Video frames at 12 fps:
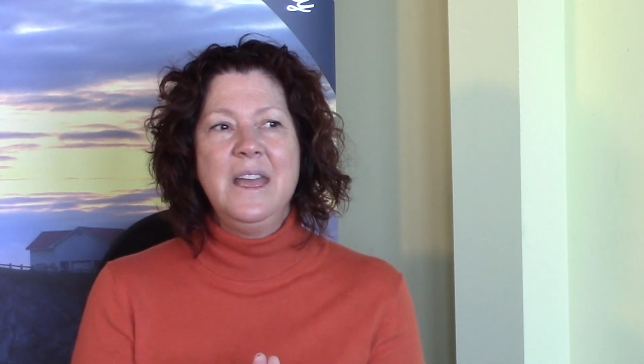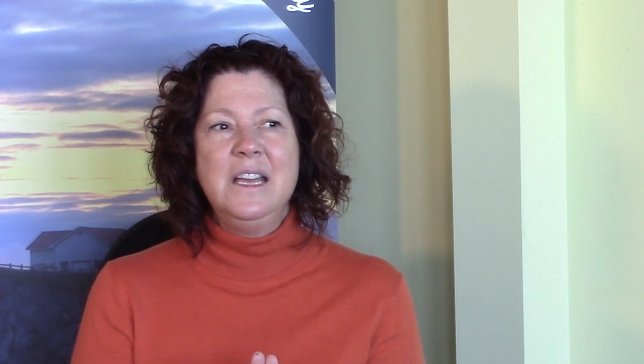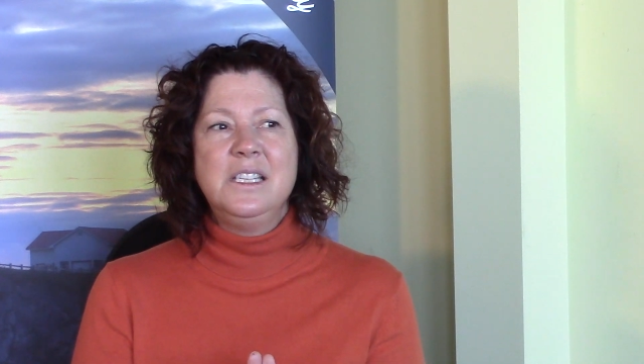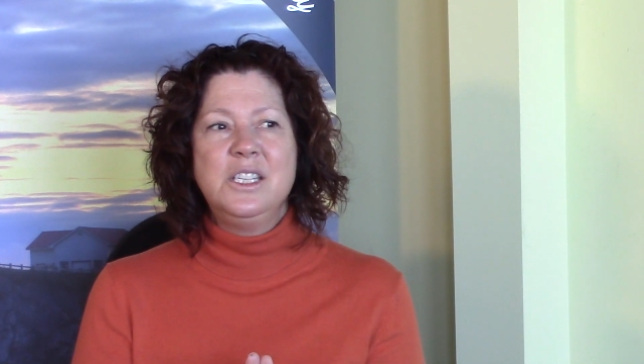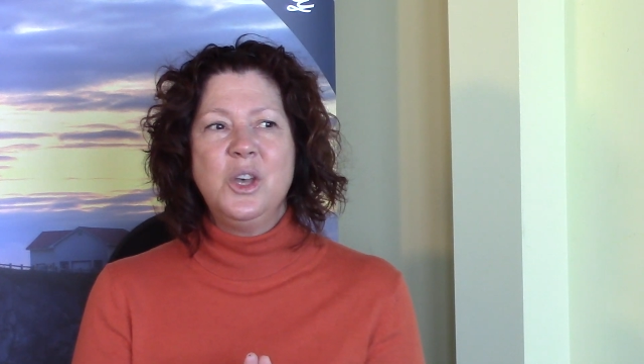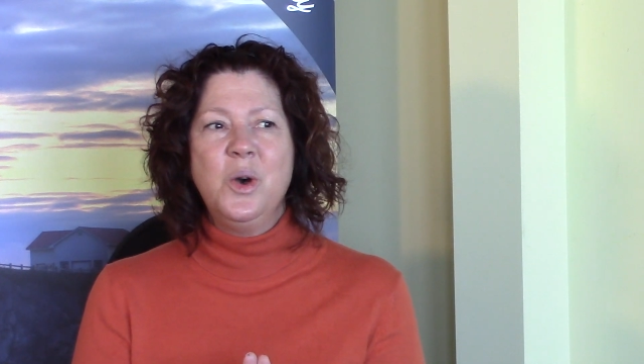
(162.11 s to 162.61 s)

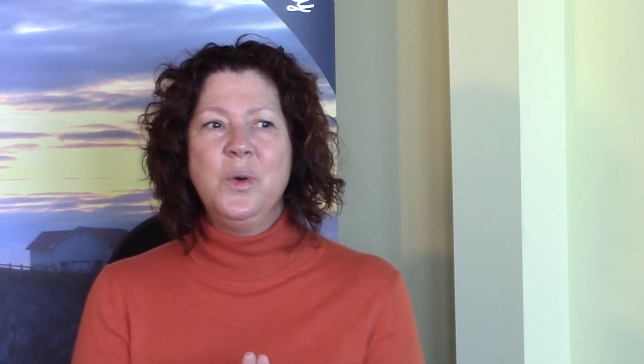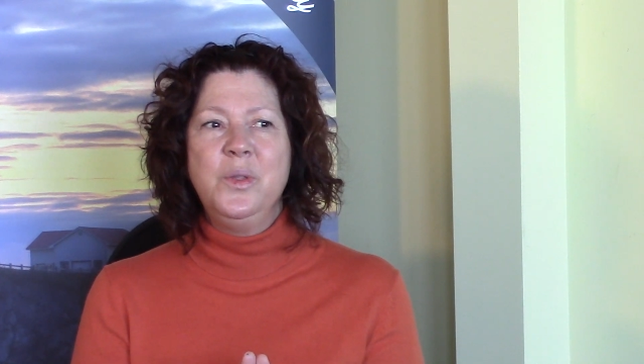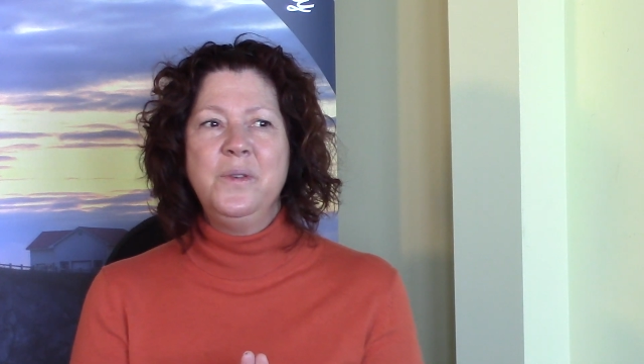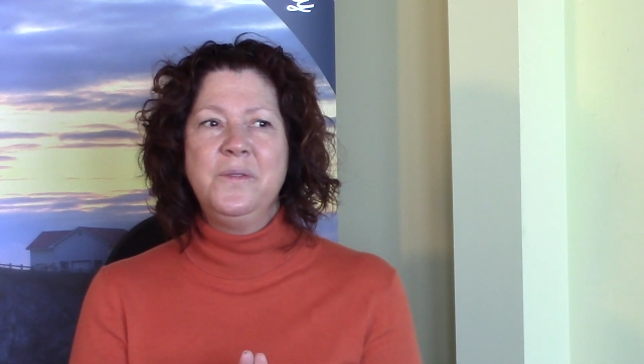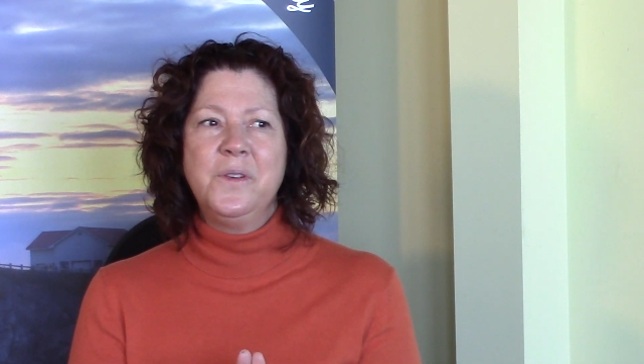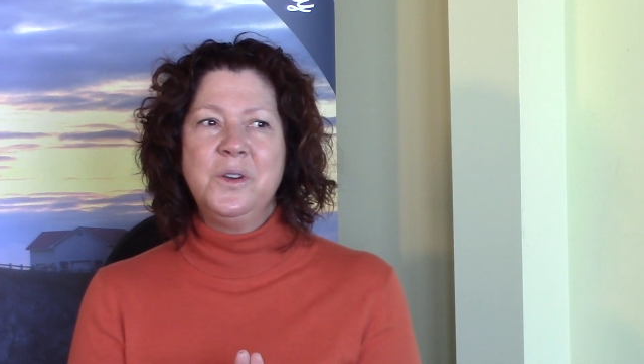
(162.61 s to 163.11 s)
So
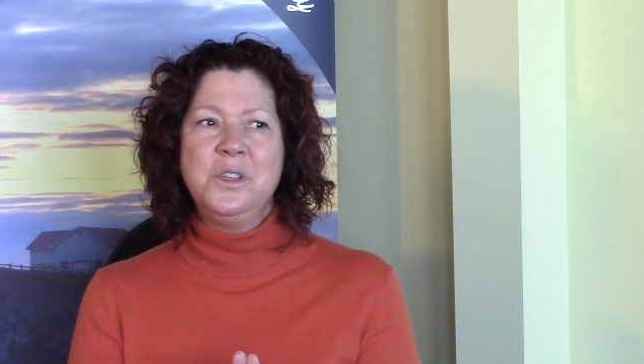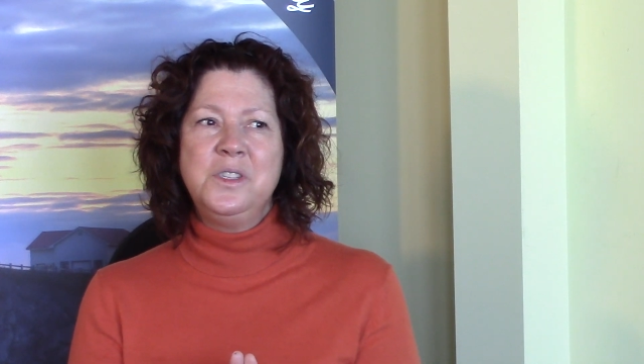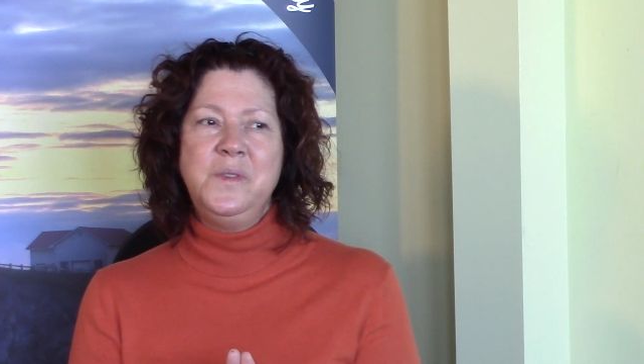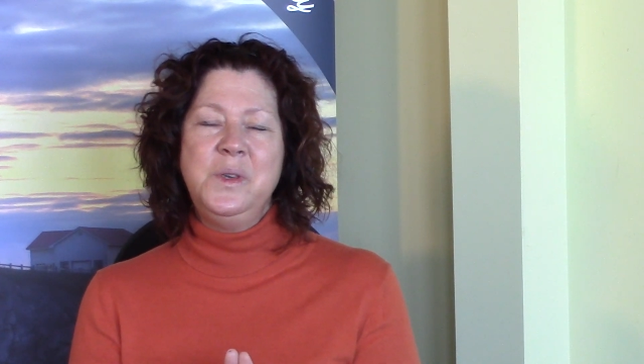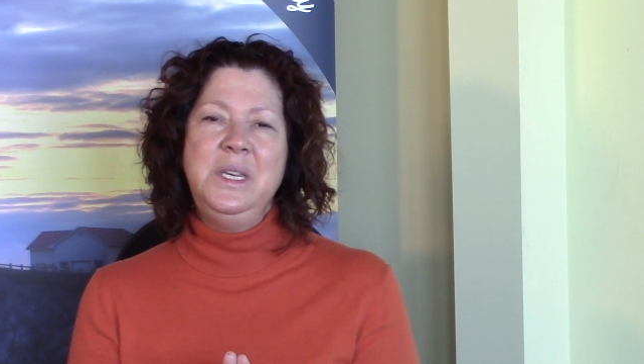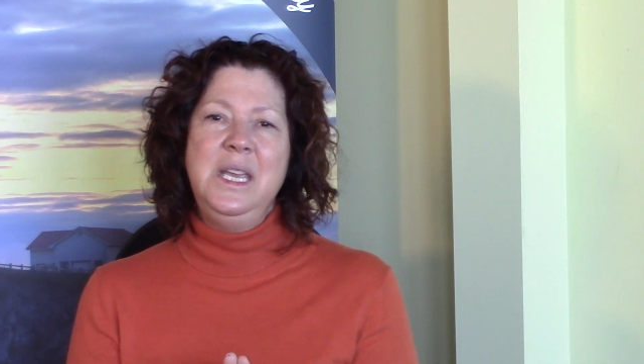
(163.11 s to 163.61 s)
the
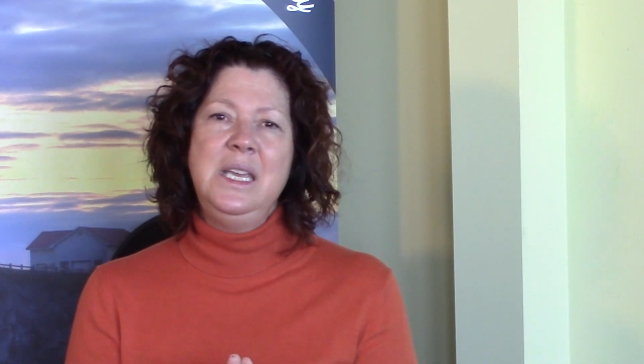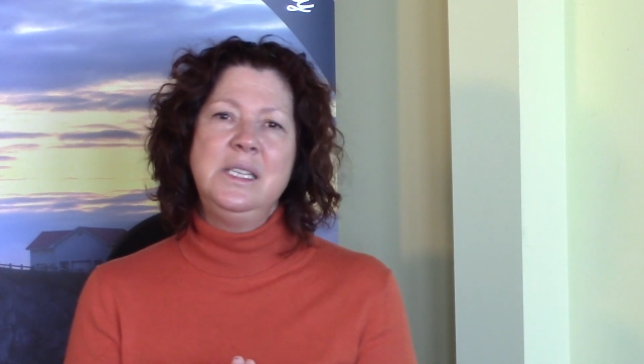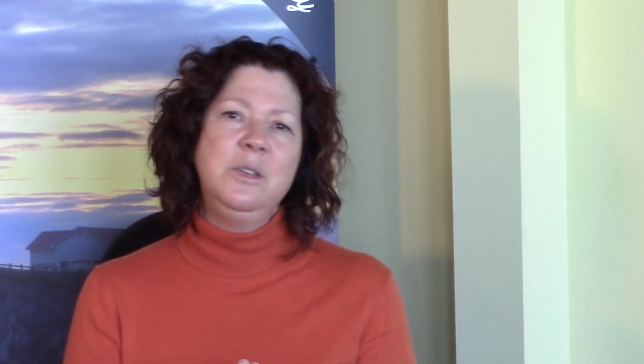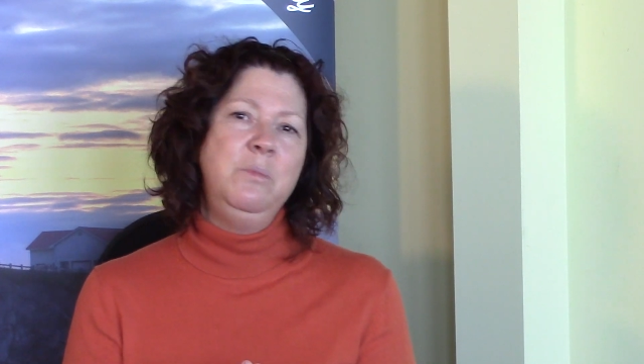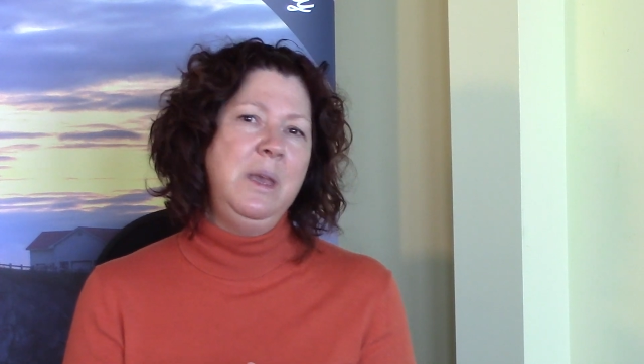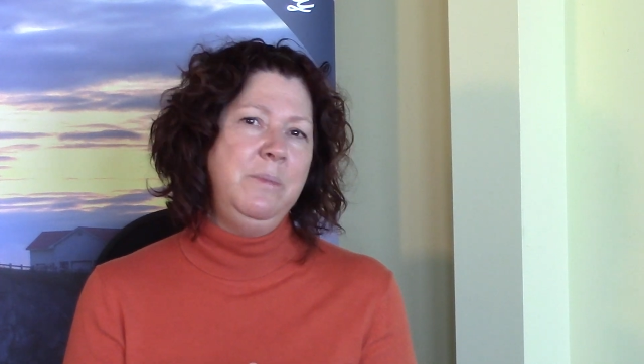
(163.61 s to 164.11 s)
first few days,
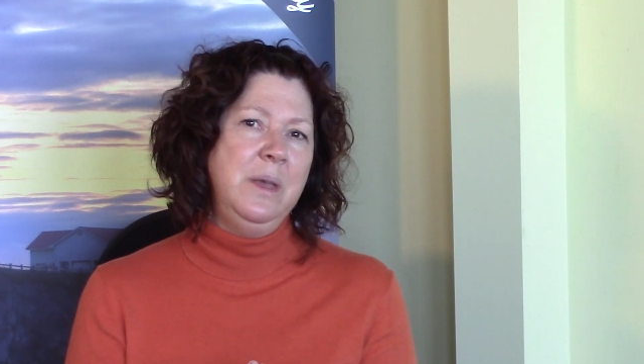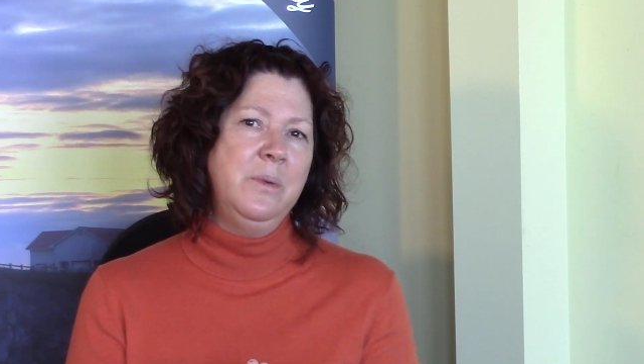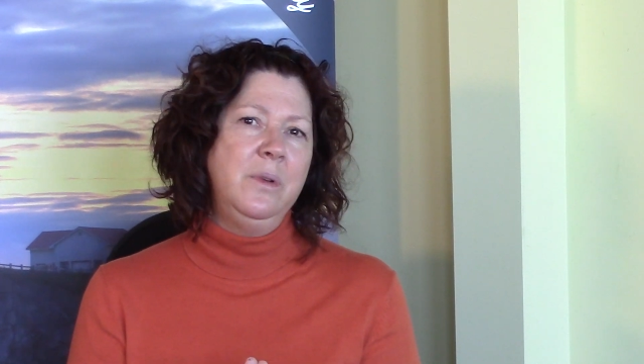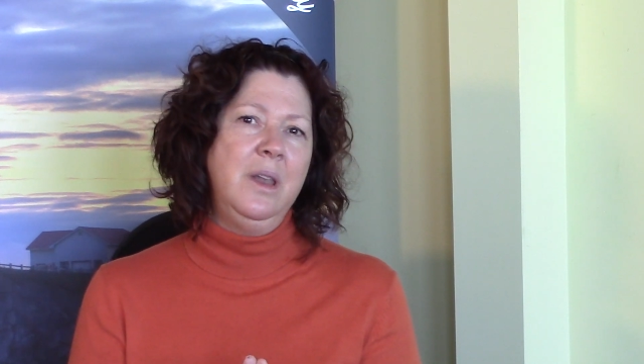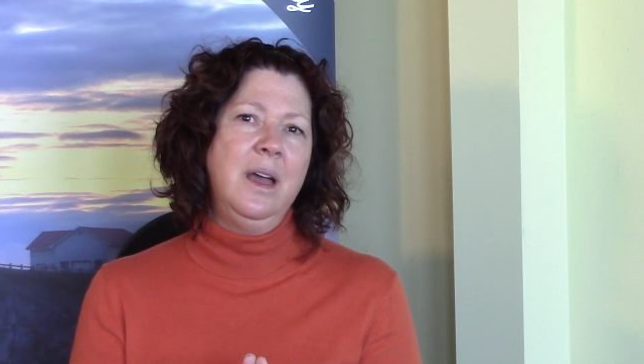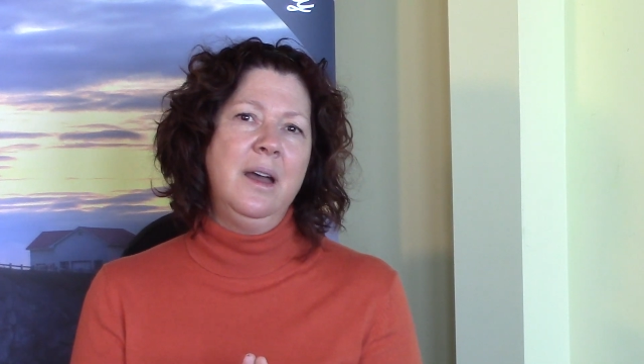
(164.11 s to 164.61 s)
the baby
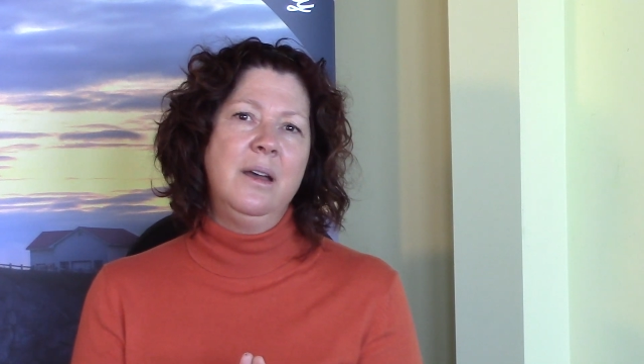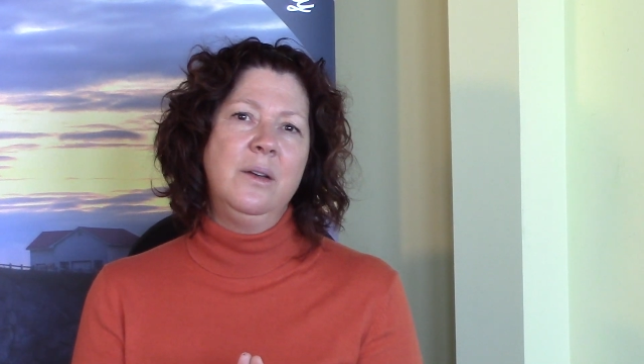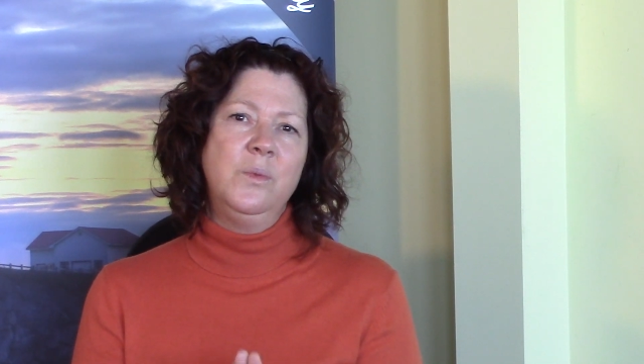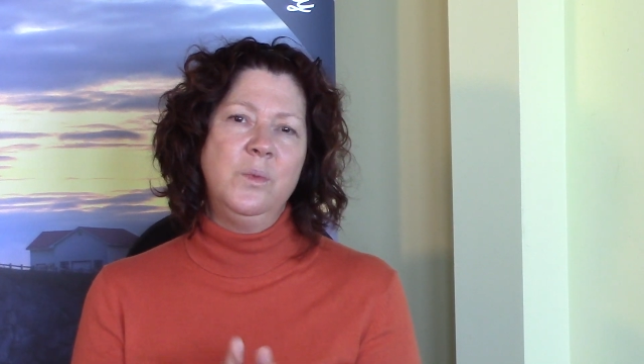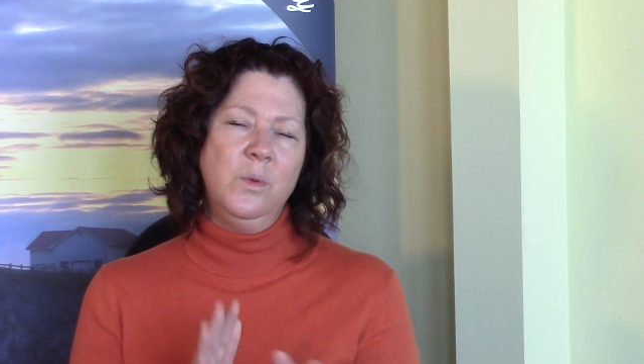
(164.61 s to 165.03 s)
will have